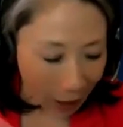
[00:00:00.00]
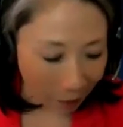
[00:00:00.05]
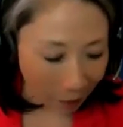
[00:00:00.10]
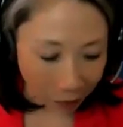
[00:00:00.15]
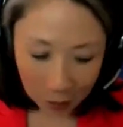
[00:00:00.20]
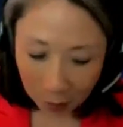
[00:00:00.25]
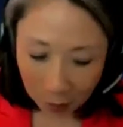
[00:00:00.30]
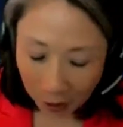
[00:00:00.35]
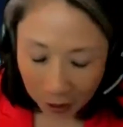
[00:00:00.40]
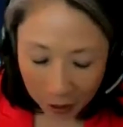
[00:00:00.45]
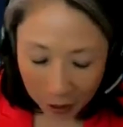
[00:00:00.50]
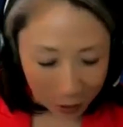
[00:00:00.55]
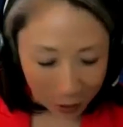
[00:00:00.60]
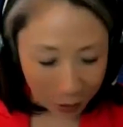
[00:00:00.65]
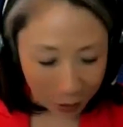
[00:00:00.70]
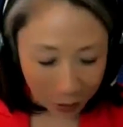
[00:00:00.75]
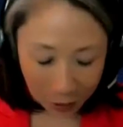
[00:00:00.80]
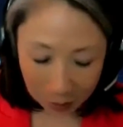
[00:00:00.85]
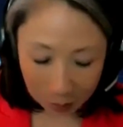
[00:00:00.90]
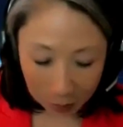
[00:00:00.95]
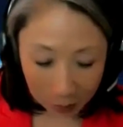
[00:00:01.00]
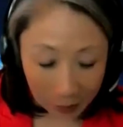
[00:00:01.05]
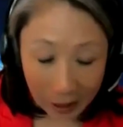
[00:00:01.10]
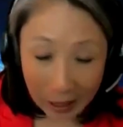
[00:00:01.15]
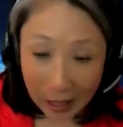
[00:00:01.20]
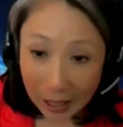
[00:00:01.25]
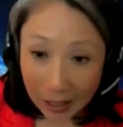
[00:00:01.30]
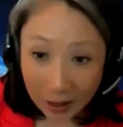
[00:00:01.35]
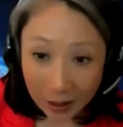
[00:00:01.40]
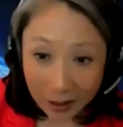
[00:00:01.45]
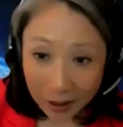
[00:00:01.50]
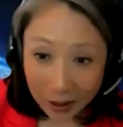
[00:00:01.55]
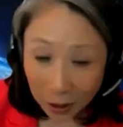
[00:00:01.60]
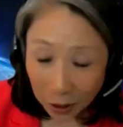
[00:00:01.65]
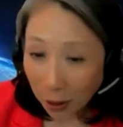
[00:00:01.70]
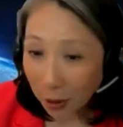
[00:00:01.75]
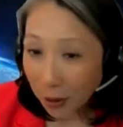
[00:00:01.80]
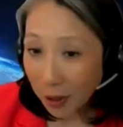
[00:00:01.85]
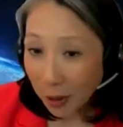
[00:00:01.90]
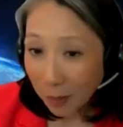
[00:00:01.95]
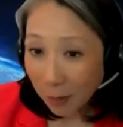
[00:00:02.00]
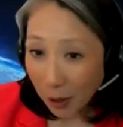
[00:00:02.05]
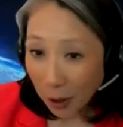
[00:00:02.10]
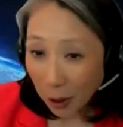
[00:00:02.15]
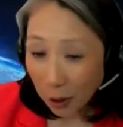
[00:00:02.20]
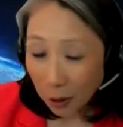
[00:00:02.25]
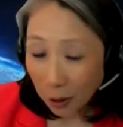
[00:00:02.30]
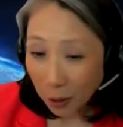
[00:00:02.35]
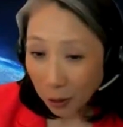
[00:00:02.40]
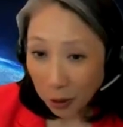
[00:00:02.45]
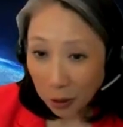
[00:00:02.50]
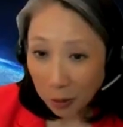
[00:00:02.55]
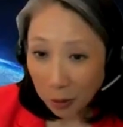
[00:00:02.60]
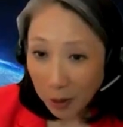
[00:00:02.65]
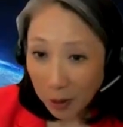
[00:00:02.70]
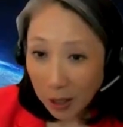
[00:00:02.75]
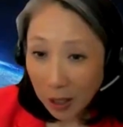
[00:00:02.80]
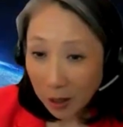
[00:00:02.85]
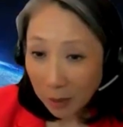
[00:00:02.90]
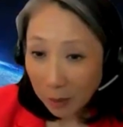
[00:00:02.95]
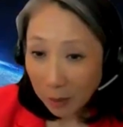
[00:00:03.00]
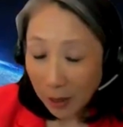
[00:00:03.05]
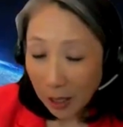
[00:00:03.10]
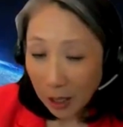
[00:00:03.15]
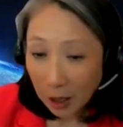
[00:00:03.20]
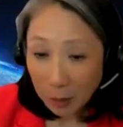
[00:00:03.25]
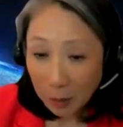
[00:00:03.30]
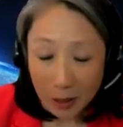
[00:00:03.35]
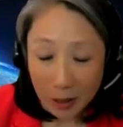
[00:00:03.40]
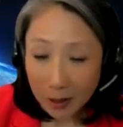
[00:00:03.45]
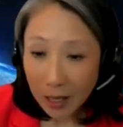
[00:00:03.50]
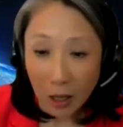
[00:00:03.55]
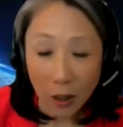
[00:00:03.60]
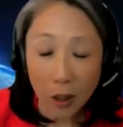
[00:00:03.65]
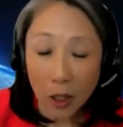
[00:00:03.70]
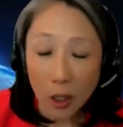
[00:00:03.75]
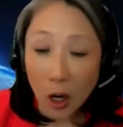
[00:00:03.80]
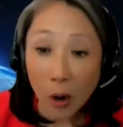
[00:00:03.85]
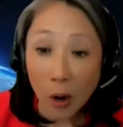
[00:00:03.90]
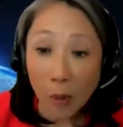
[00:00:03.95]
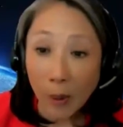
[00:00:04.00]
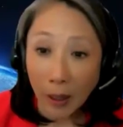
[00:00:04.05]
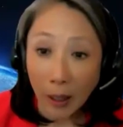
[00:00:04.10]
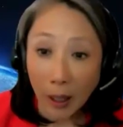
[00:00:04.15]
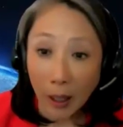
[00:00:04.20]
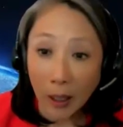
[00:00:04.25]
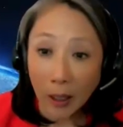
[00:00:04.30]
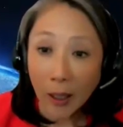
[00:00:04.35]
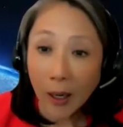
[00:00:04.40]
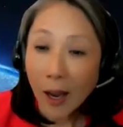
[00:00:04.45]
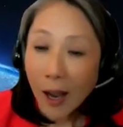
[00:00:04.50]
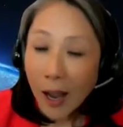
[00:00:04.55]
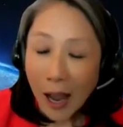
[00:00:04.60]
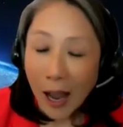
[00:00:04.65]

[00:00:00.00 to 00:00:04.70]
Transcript: every one of those complaints that shows up on your social media page, because now you know about it.